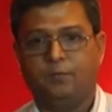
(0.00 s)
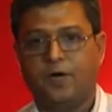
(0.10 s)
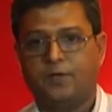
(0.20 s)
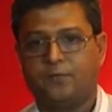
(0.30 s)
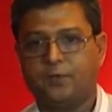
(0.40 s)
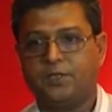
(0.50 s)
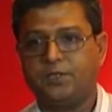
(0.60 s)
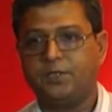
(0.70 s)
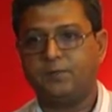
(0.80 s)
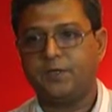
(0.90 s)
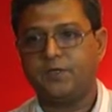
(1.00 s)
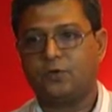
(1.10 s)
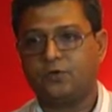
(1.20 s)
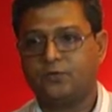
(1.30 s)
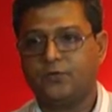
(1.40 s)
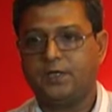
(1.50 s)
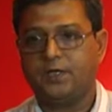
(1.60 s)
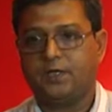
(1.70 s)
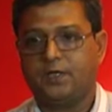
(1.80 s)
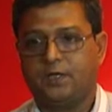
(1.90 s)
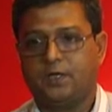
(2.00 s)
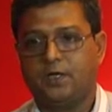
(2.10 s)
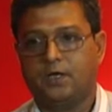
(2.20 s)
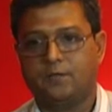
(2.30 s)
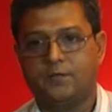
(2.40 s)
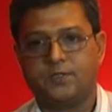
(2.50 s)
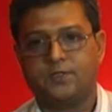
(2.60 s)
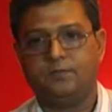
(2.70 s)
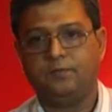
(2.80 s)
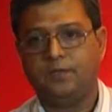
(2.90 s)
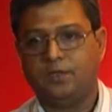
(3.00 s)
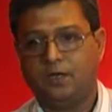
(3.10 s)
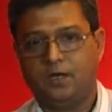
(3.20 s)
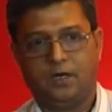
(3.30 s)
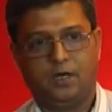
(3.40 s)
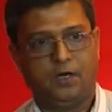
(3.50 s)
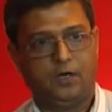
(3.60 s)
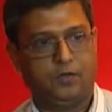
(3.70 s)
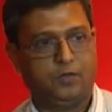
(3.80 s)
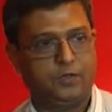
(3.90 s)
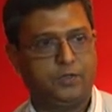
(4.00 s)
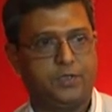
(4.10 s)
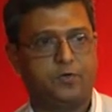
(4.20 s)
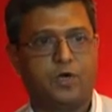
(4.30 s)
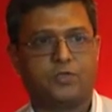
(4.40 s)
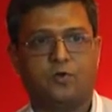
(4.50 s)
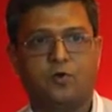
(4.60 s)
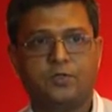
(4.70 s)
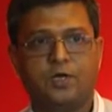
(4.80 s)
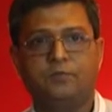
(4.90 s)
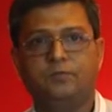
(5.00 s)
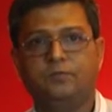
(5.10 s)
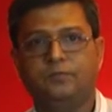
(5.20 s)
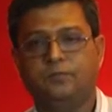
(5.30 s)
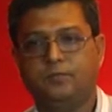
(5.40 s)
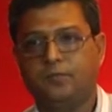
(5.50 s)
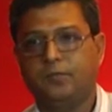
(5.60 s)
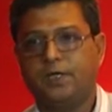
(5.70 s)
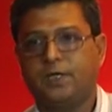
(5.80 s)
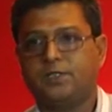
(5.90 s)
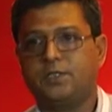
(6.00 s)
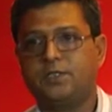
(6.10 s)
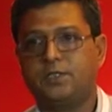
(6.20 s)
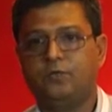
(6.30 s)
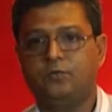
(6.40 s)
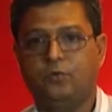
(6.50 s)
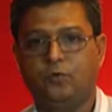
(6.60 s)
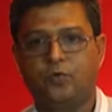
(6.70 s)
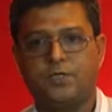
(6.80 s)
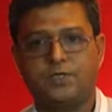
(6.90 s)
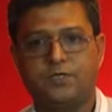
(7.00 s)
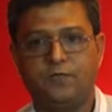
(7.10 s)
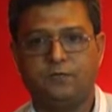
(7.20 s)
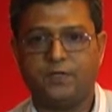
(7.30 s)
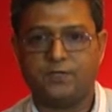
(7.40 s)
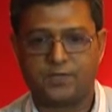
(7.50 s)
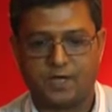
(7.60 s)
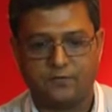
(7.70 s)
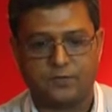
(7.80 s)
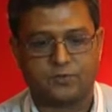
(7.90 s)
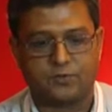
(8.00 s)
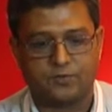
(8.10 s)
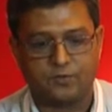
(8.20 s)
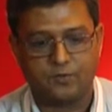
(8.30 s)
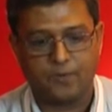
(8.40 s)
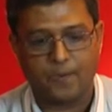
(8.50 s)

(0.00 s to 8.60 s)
but for the treatment is also very cumbersome. It requires long-term medications and which has significant side effects also.